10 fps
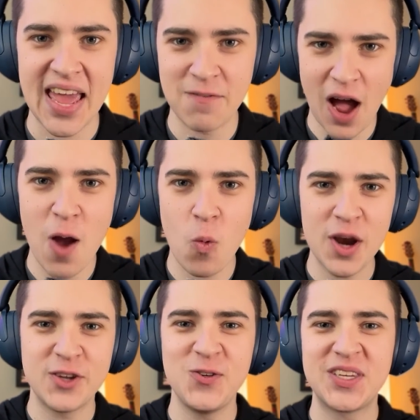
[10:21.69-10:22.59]
If I
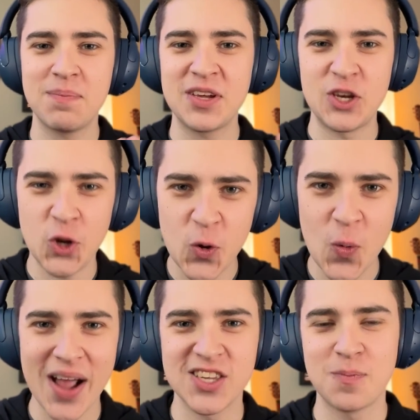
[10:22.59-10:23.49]
want to do something
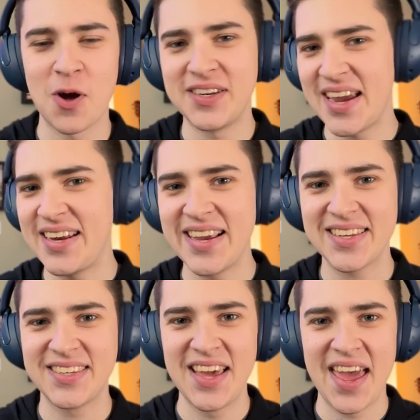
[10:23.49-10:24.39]
new and
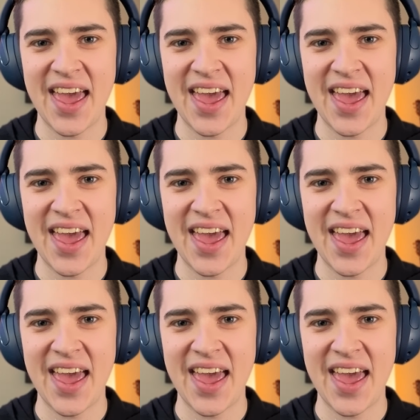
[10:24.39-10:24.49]
spontaneous